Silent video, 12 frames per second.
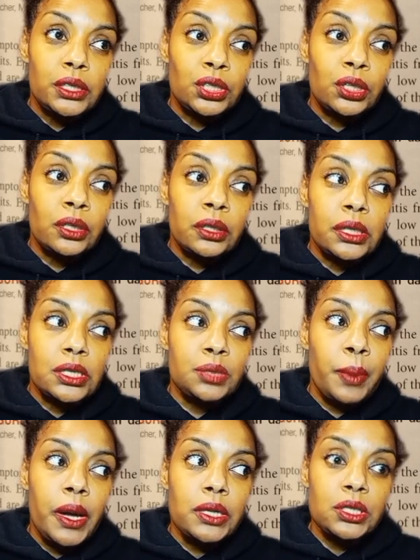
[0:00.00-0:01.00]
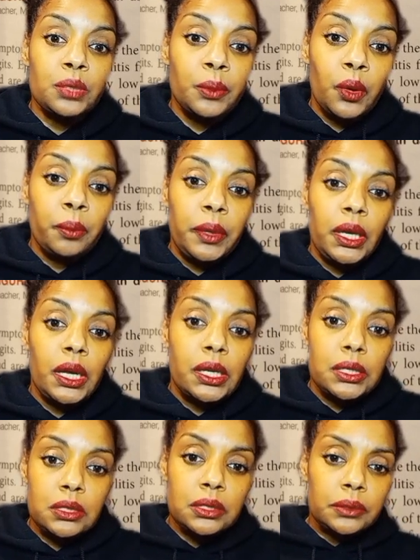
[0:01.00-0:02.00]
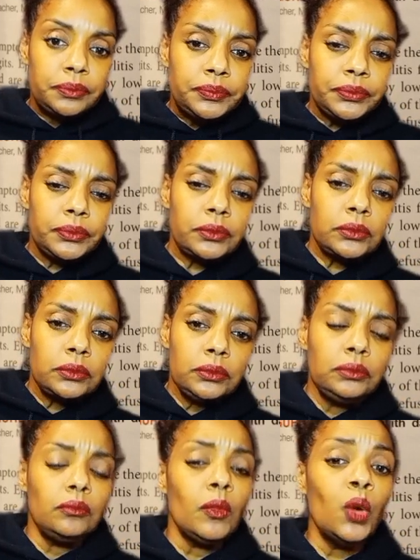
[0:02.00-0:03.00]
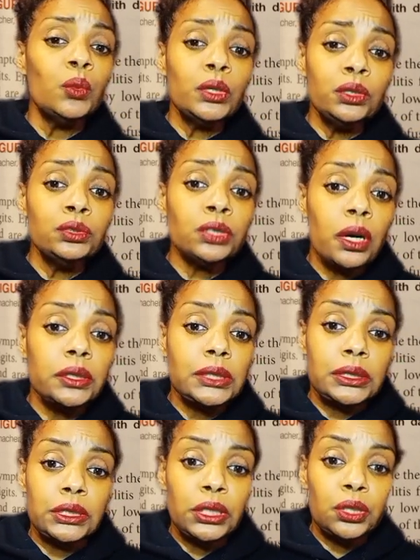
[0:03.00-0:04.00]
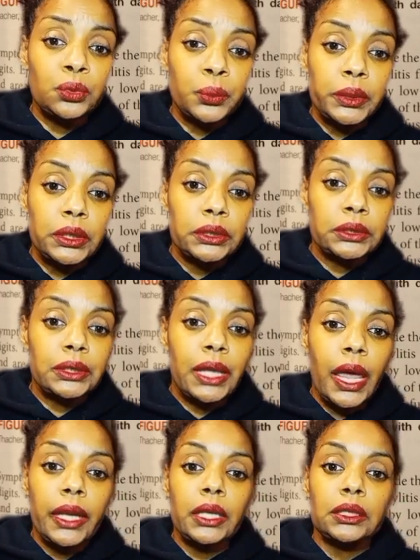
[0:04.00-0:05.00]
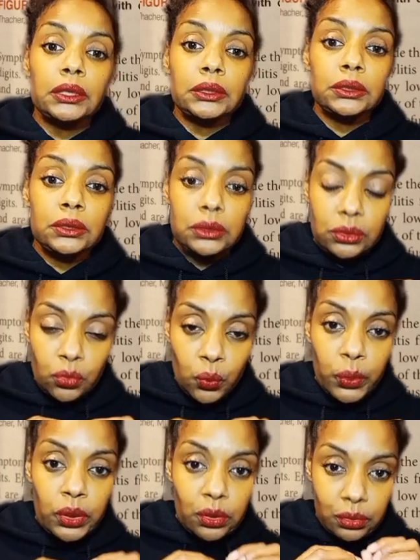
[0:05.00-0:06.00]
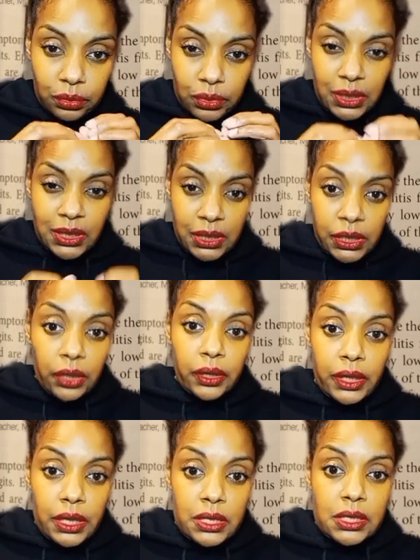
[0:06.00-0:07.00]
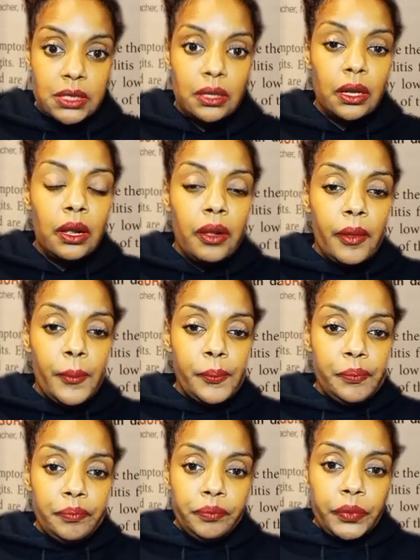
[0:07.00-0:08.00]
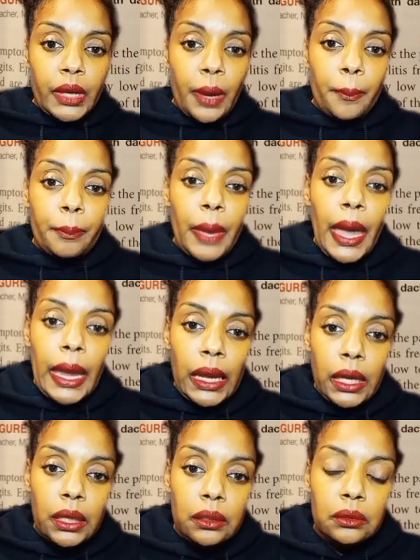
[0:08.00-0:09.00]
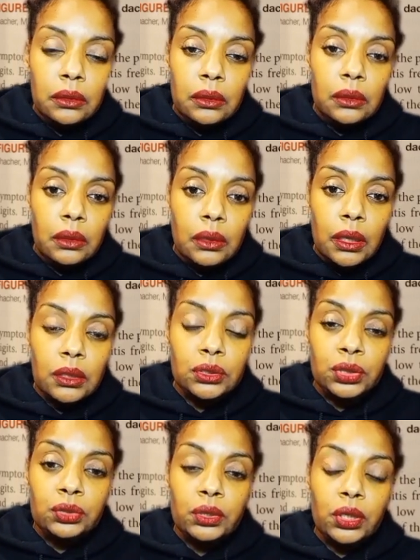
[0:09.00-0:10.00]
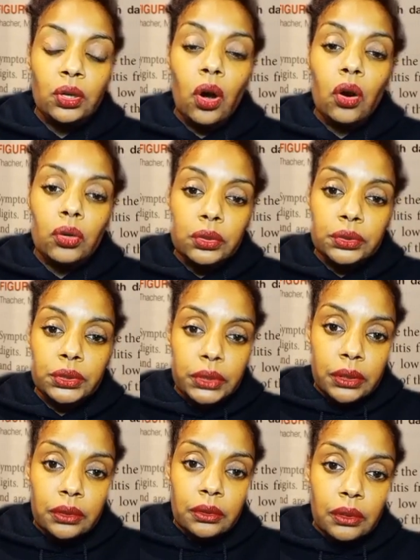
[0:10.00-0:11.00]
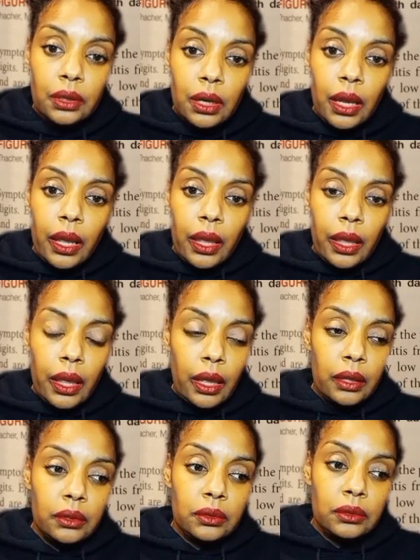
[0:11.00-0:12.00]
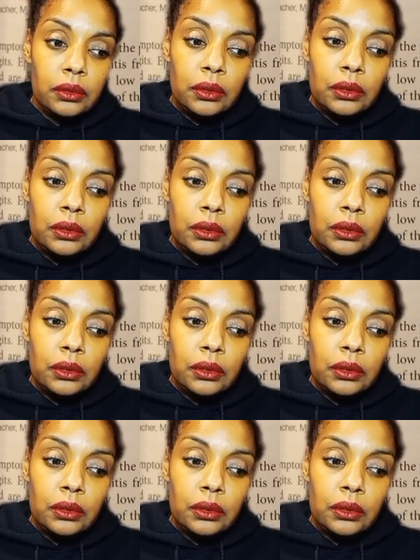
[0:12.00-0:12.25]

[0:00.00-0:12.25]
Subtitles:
as early as possible, because when you start to deal with like real serious pain as you get older, and